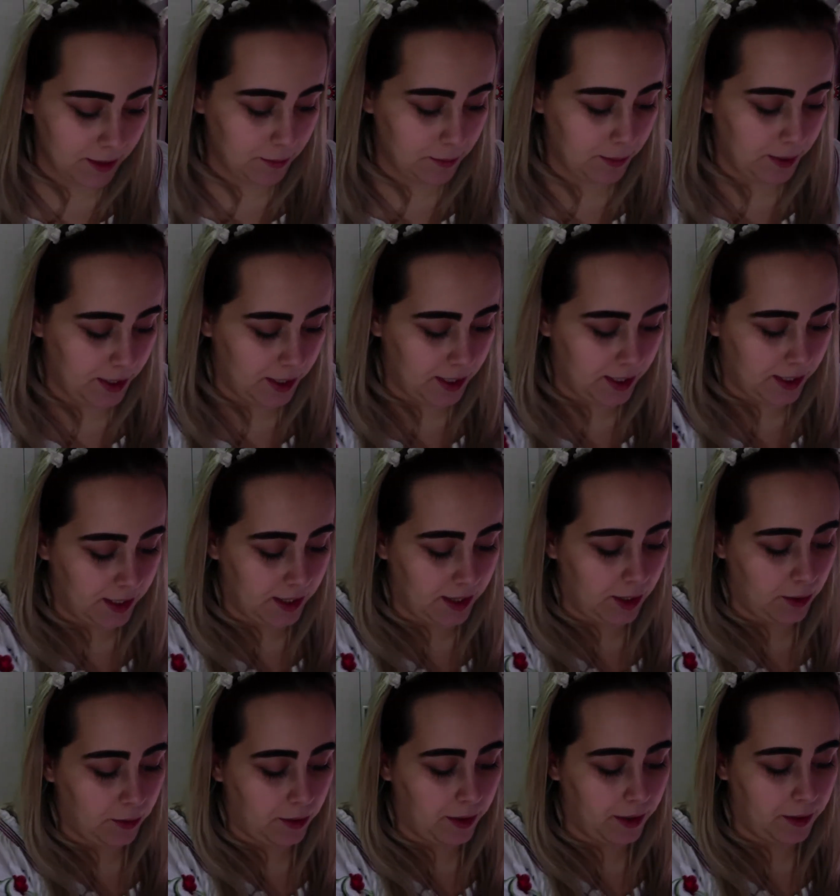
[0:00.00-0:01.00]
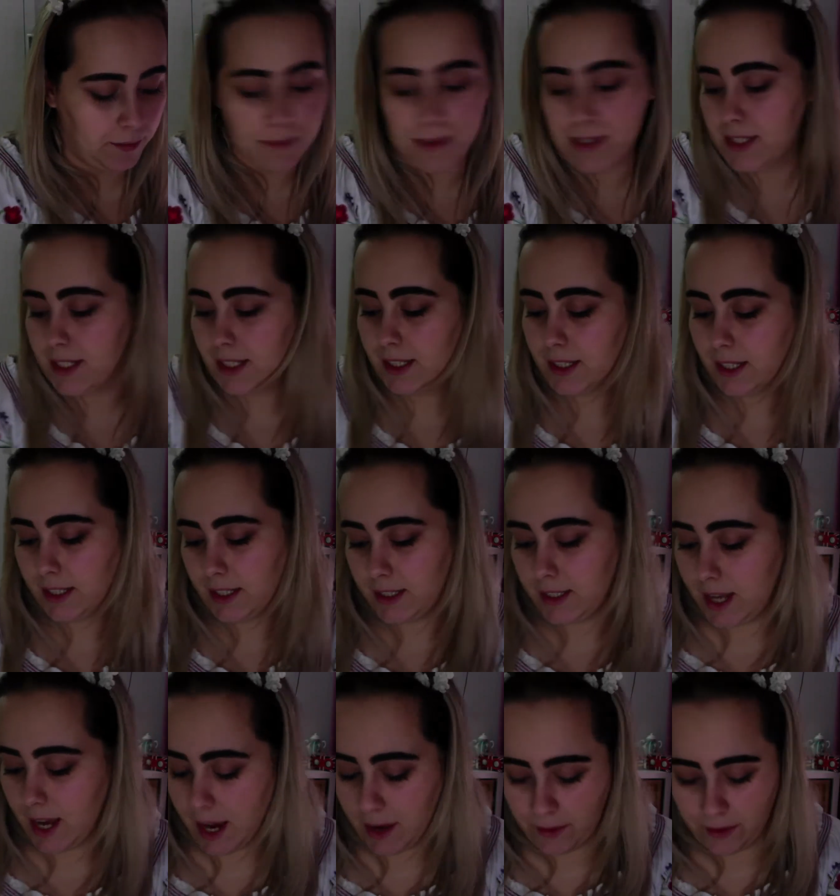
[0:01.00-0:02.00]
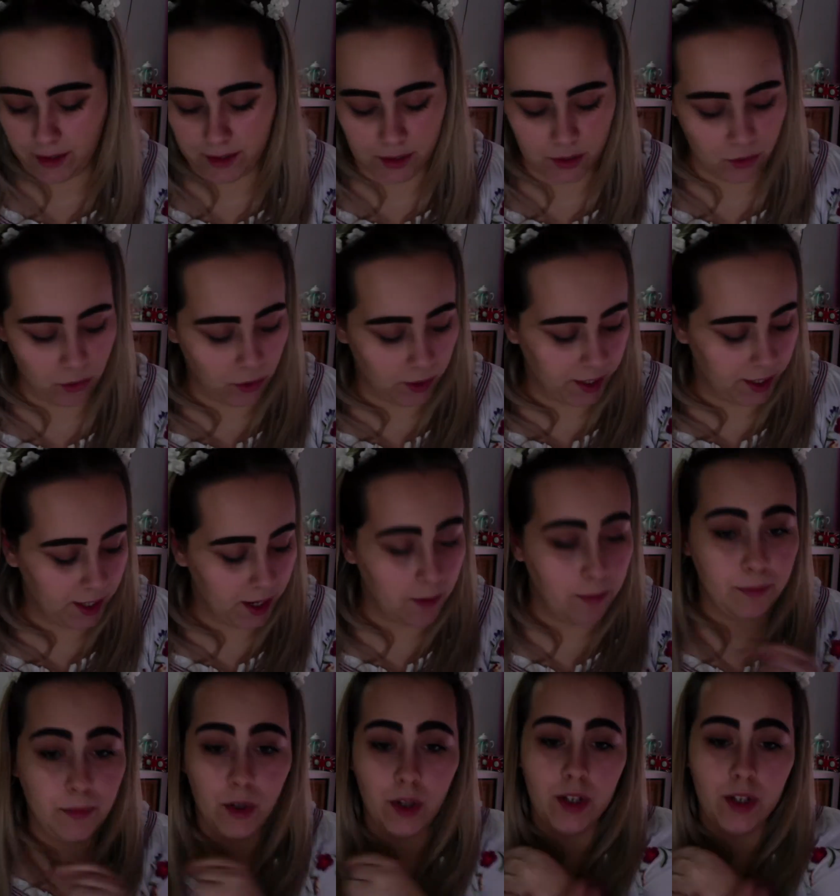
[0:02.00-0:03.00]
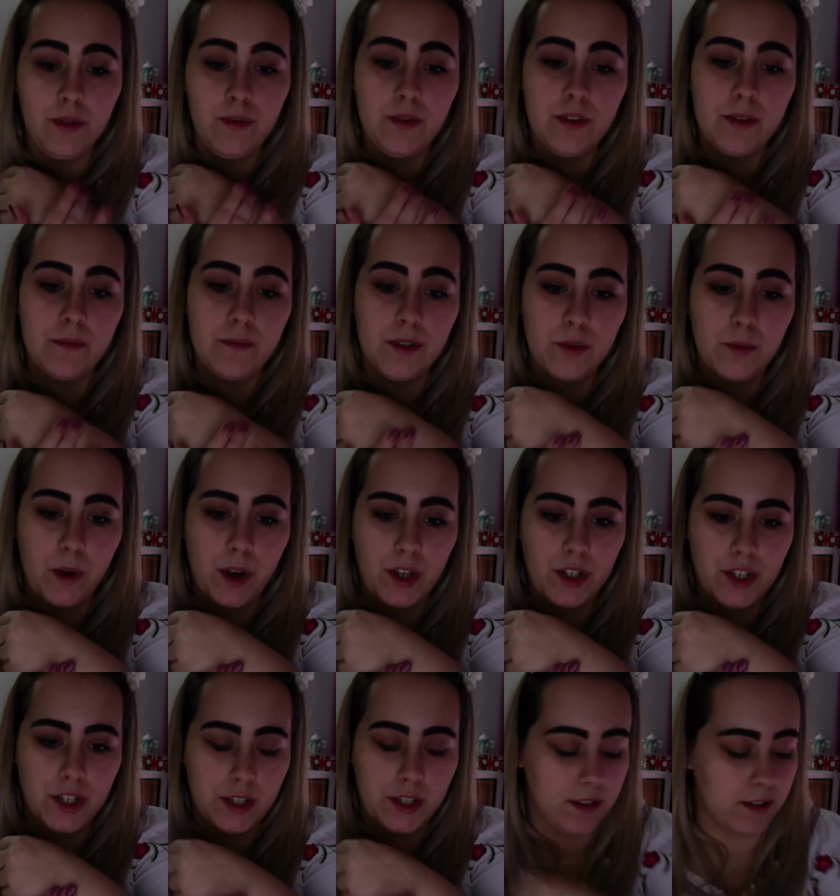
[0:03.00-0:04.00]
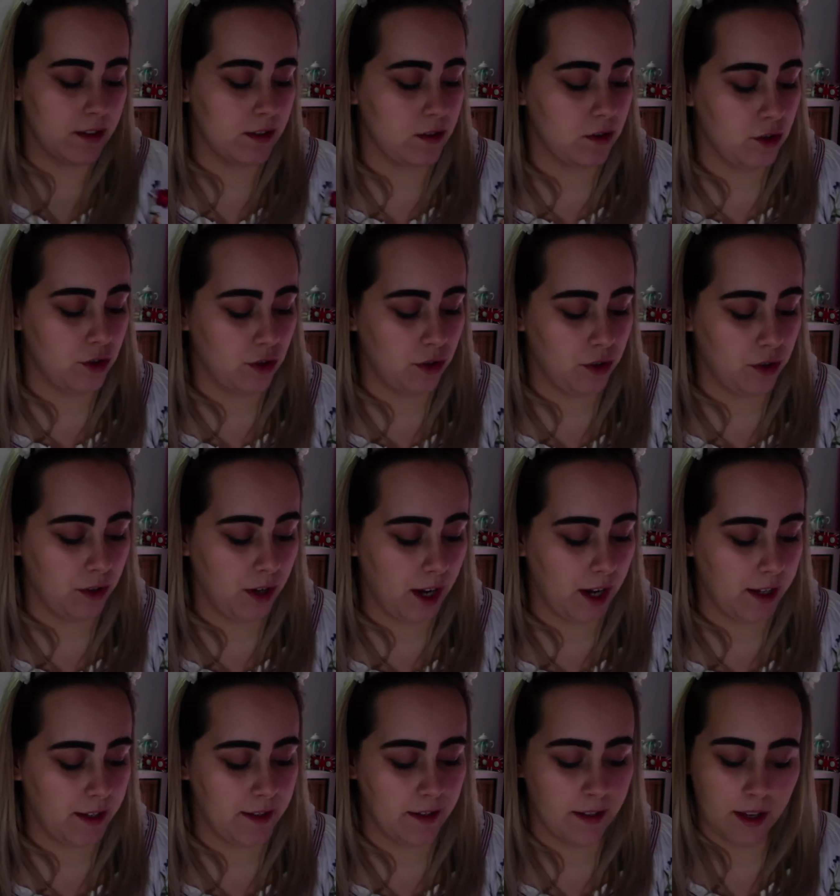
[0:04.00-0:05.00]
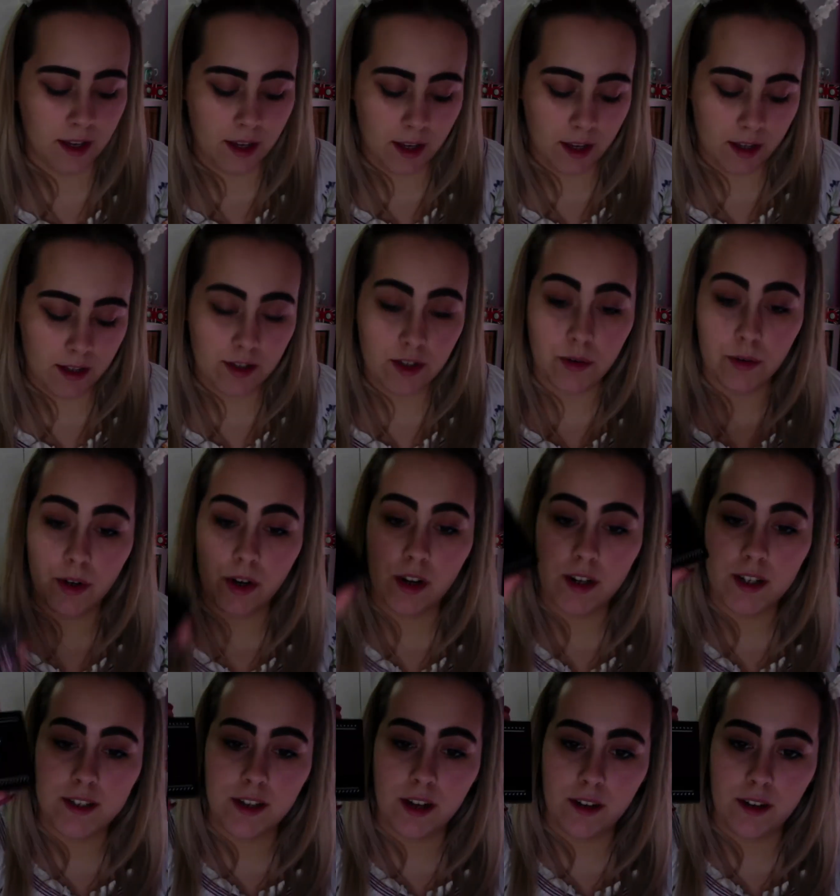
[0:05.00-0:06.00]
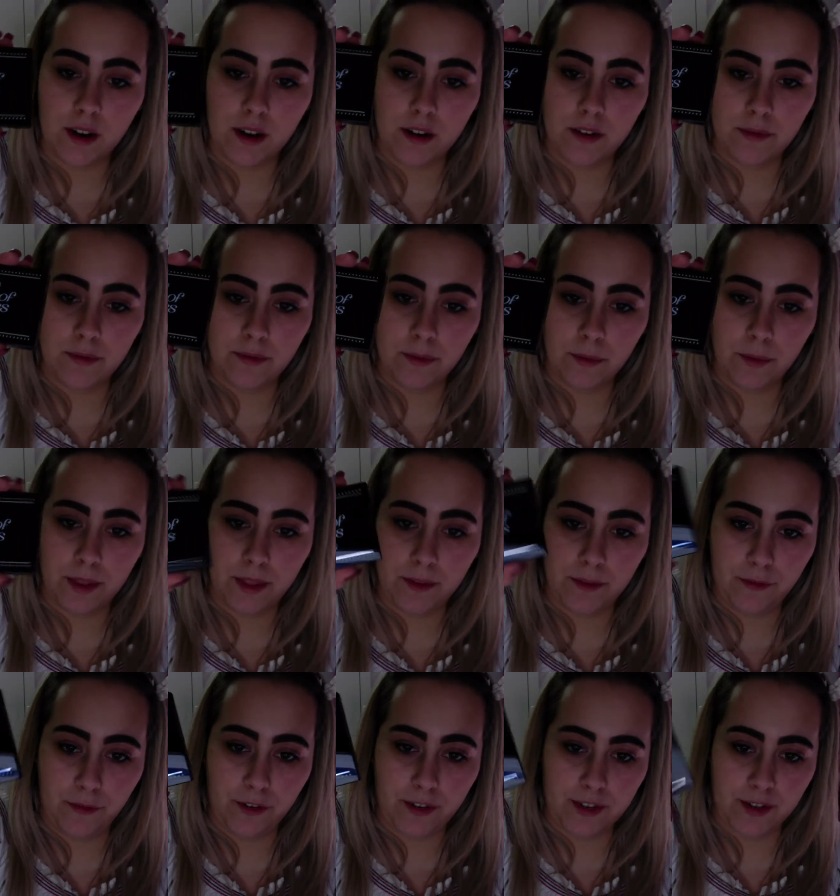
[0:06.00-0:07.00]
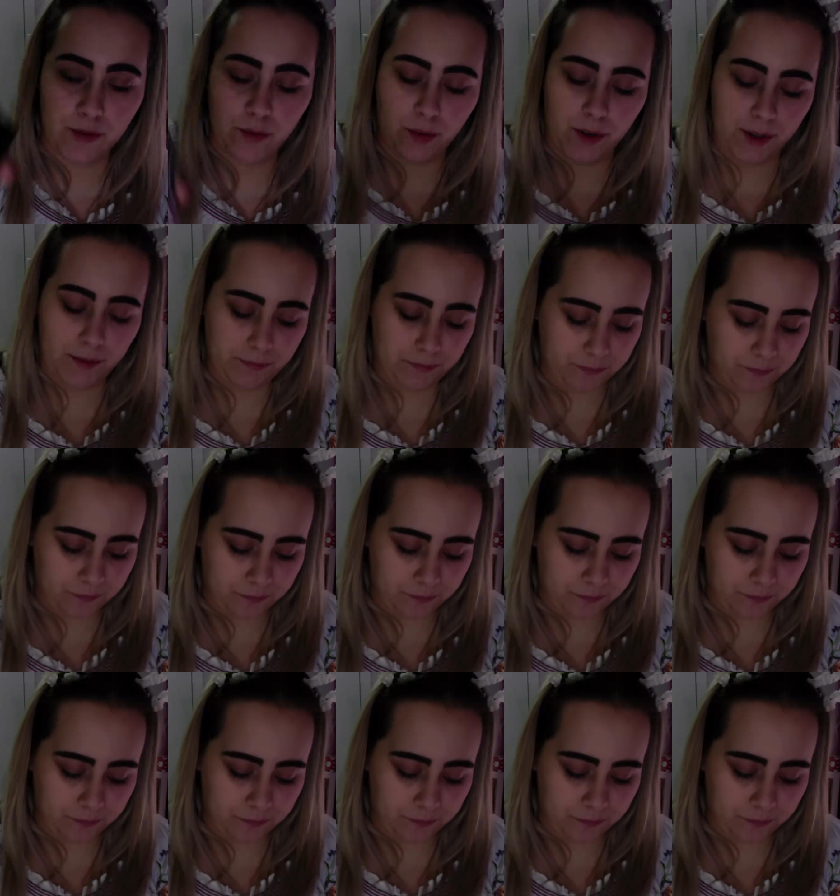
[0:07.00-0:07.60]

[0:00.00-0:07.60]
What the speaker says: but they were missing. They didn't have it in store. And I'm gonna do some swatches to show you guys. So we're gonna start off with the first one.